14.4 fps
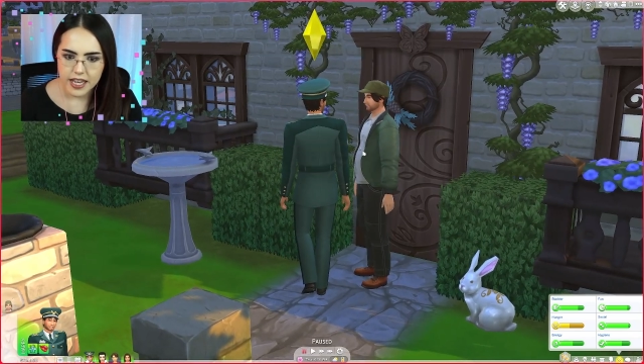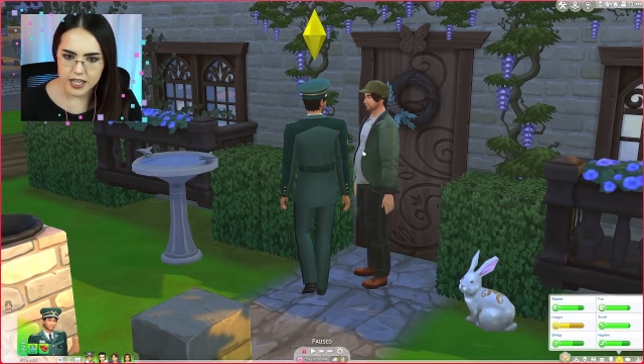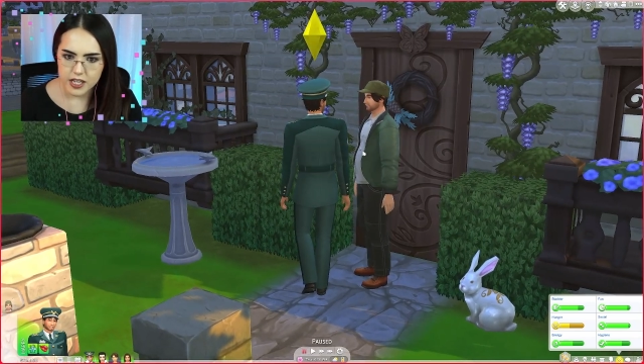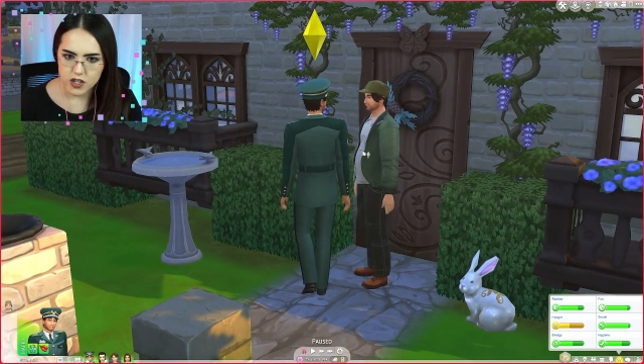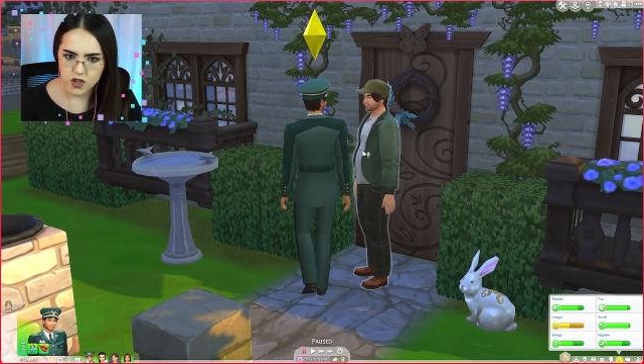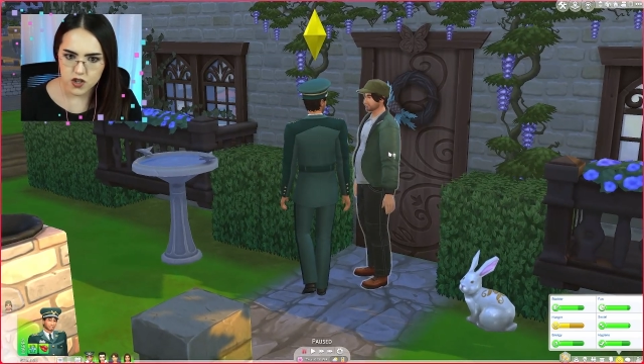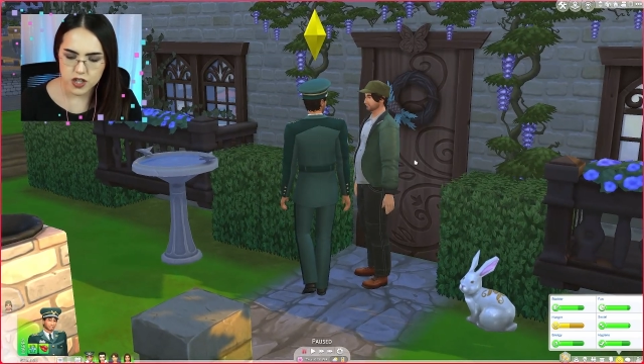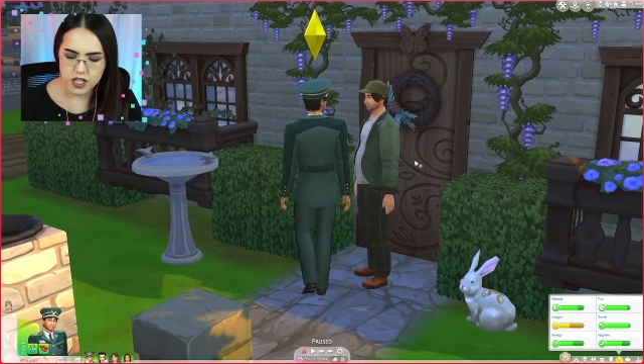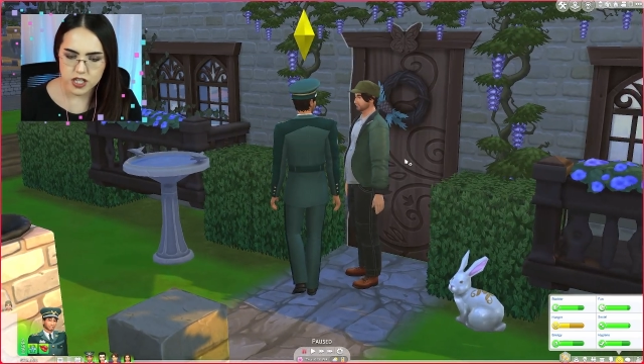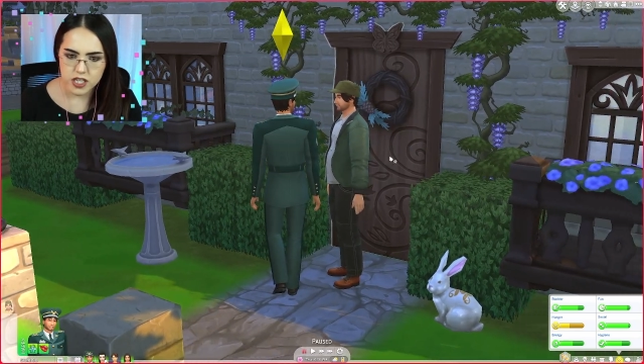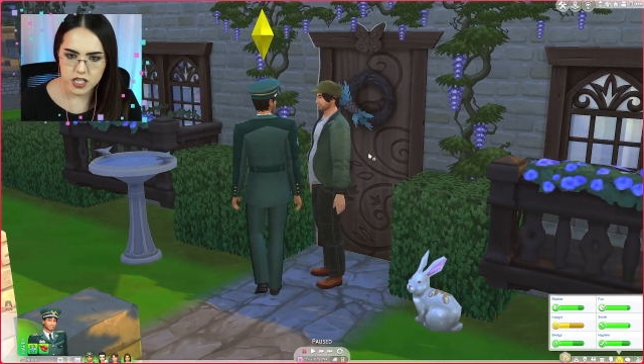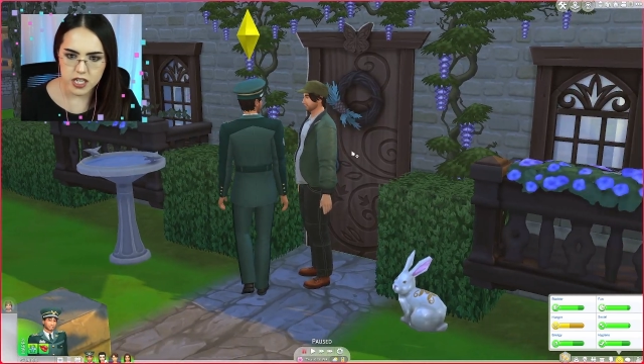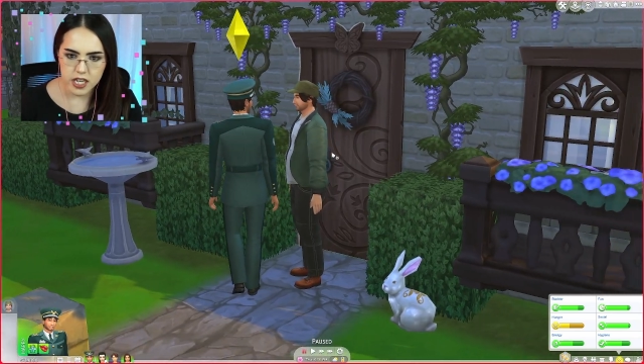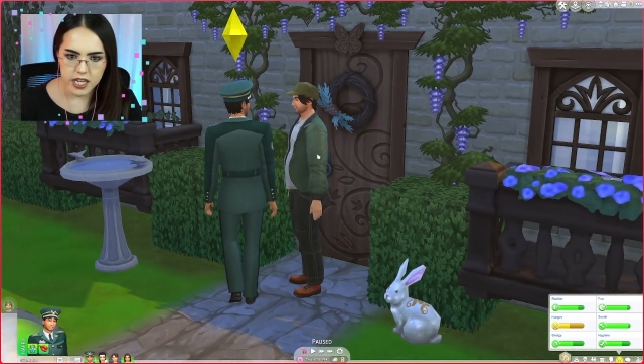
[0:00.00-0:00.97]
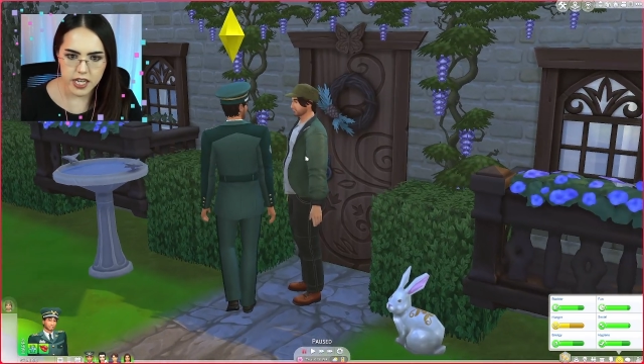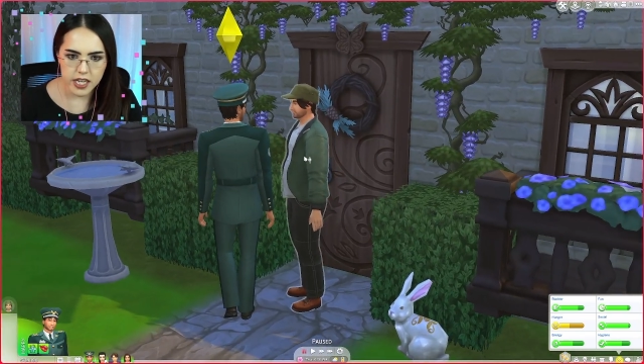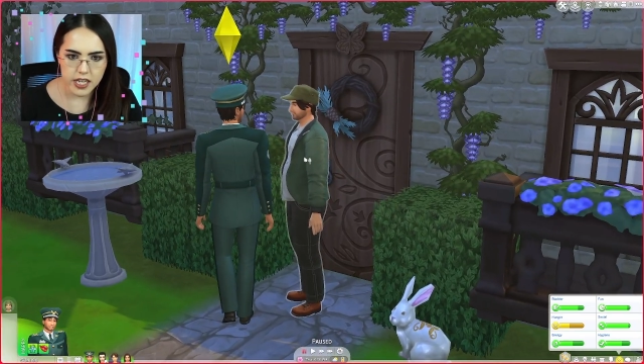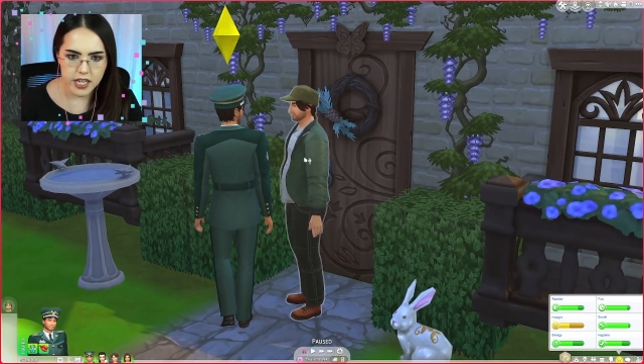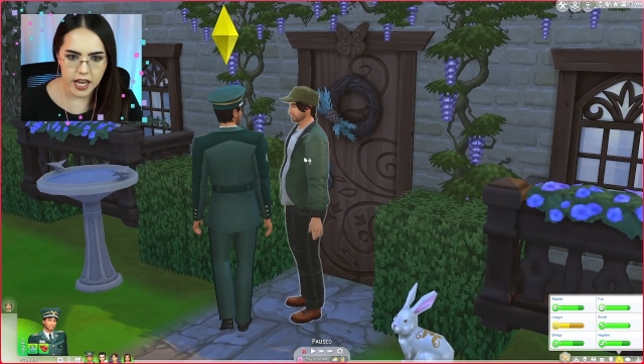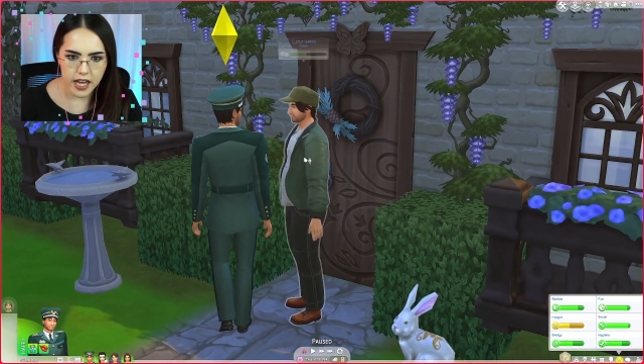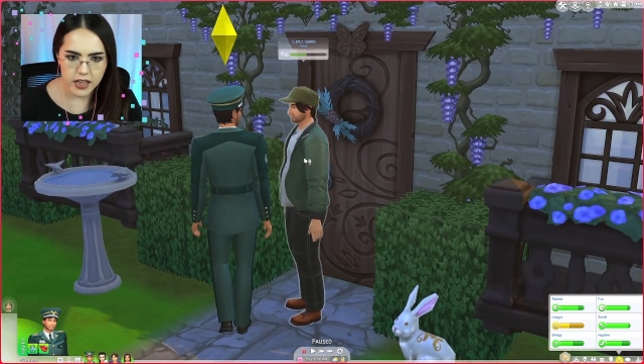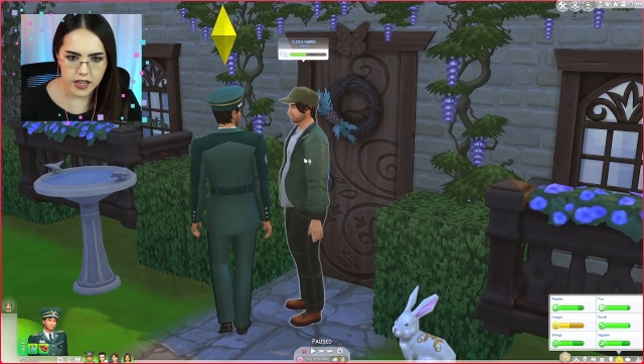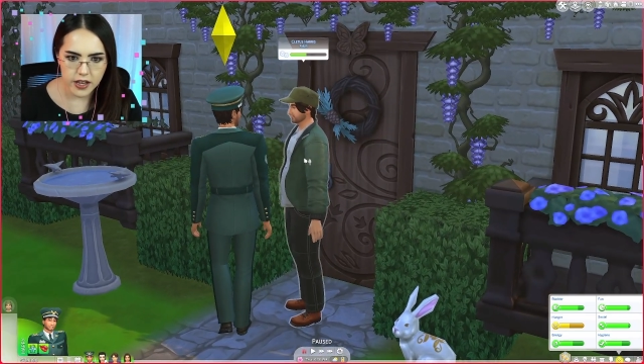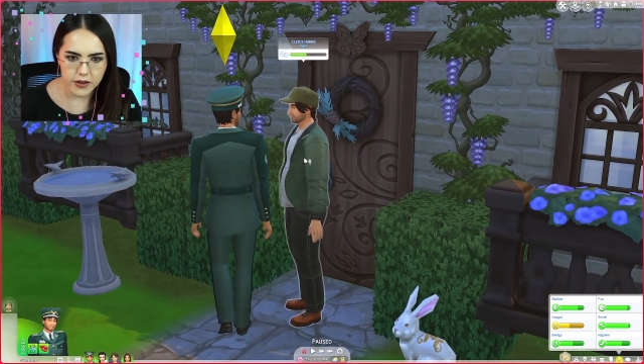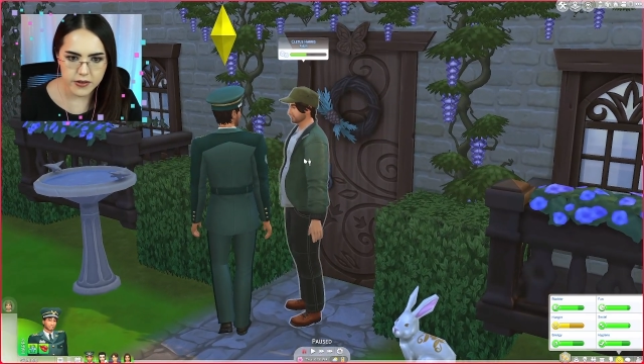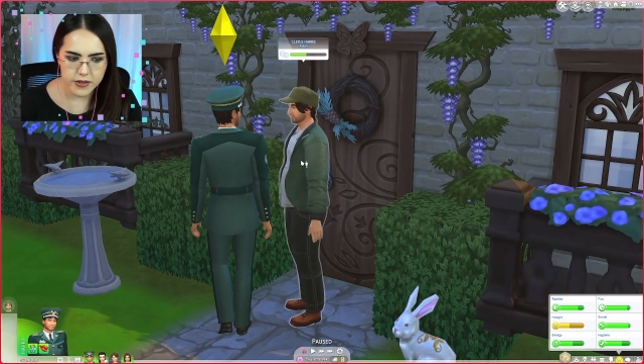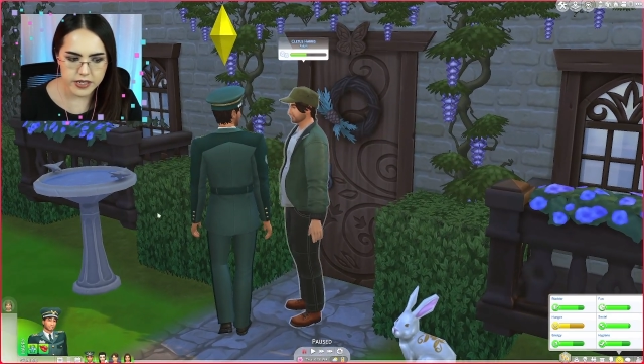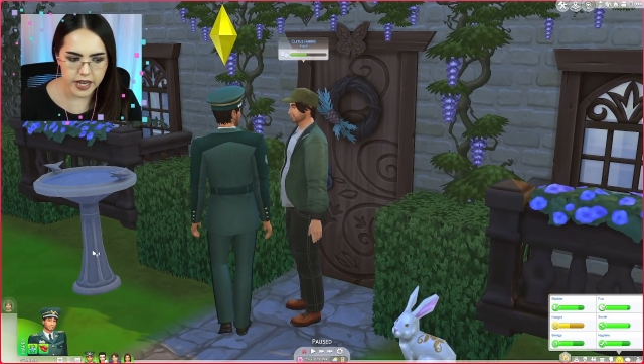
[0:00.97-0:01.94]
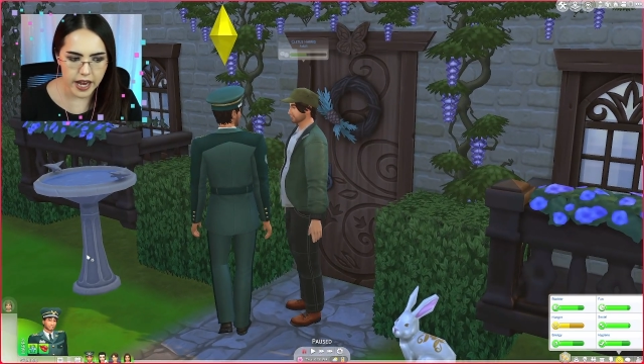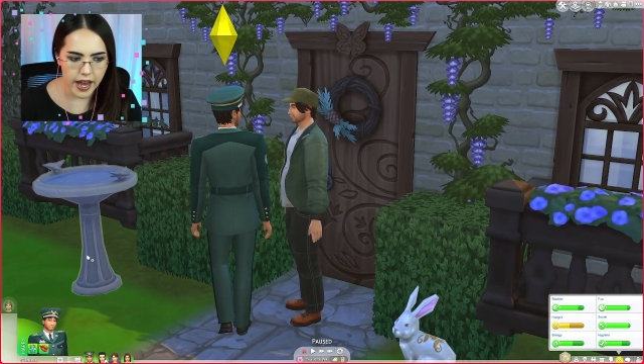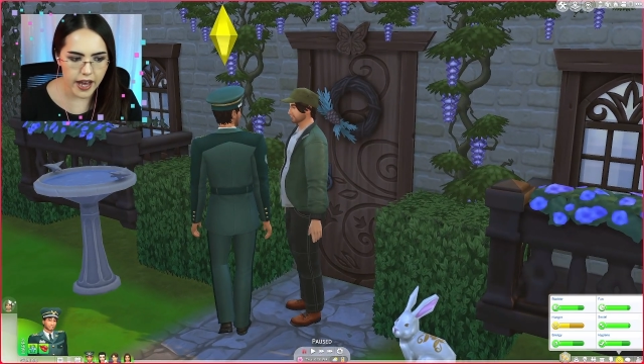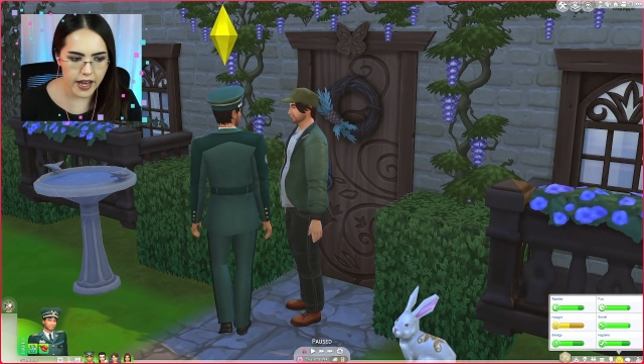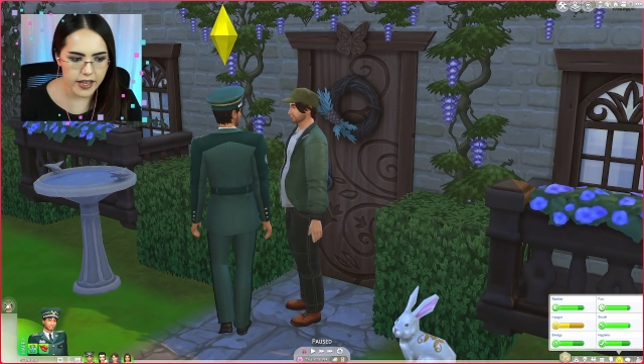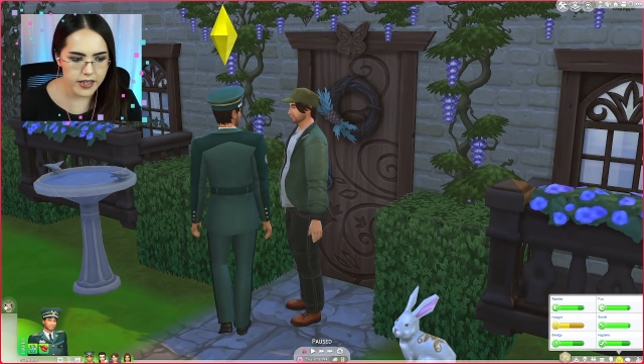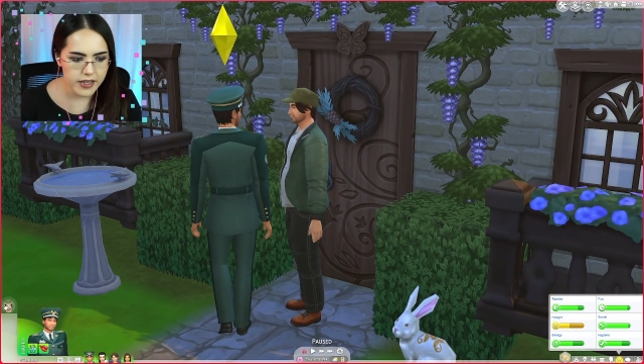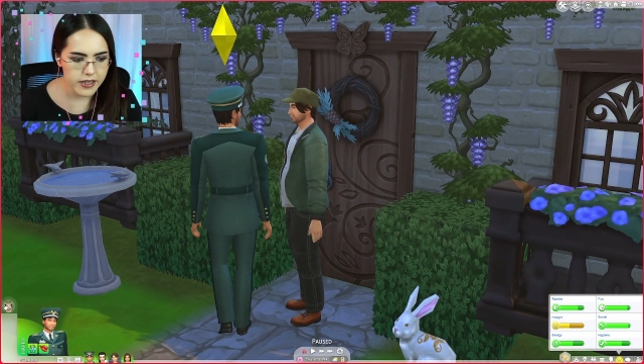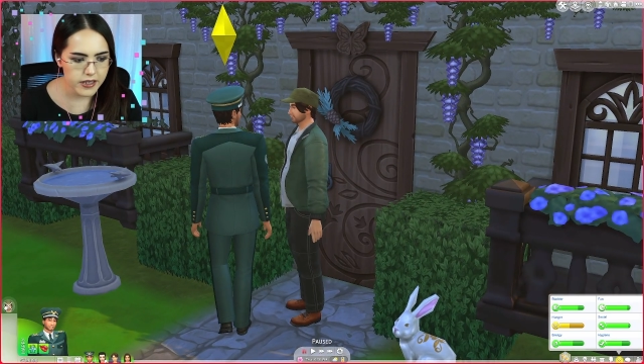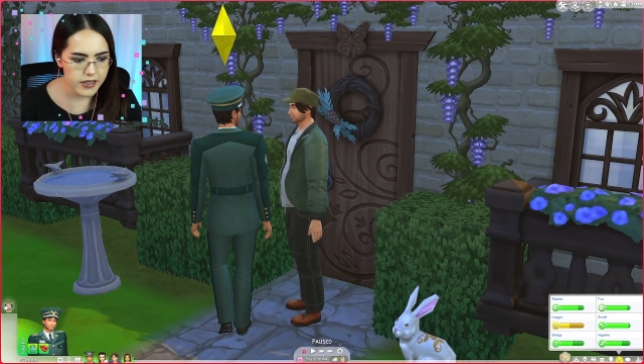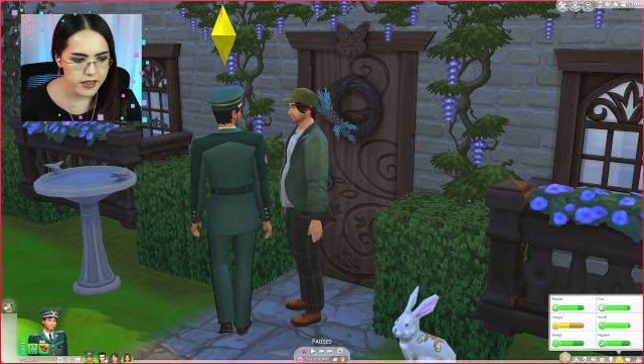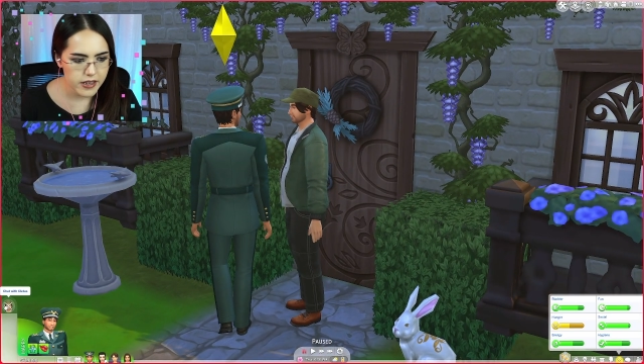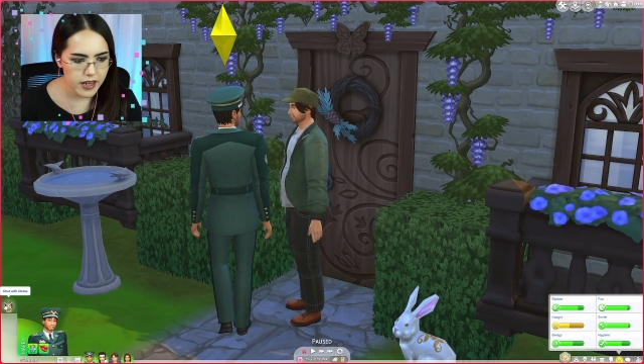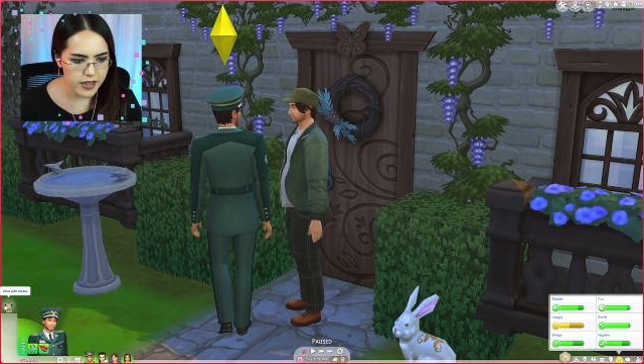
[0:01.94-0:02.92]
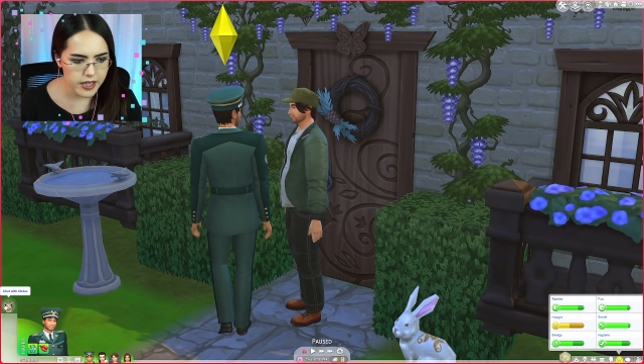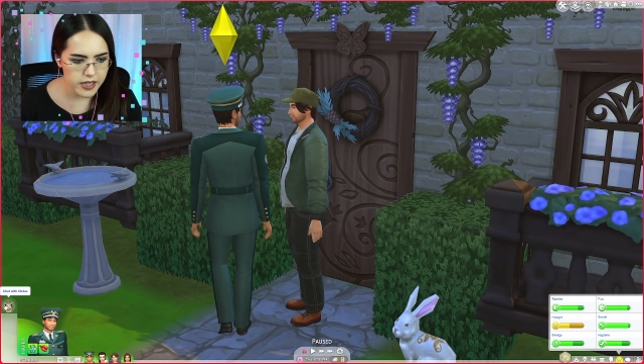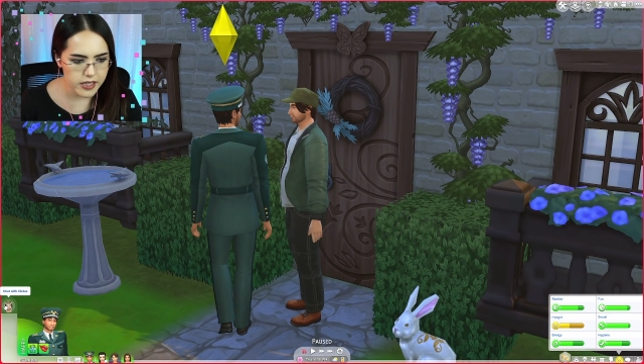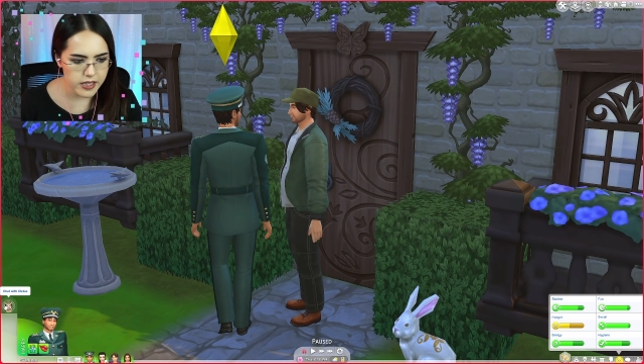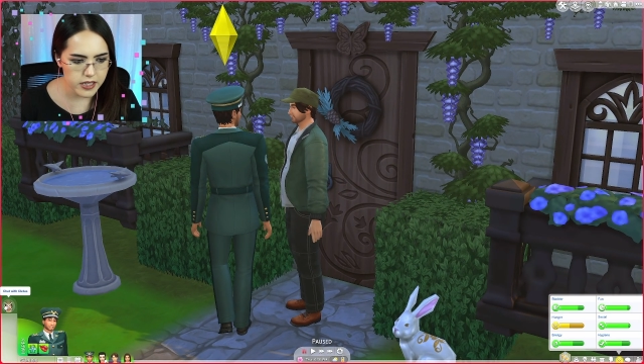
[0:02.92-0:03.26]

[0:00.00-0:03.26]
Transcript: Interesting. Hello, Dad. I think that's his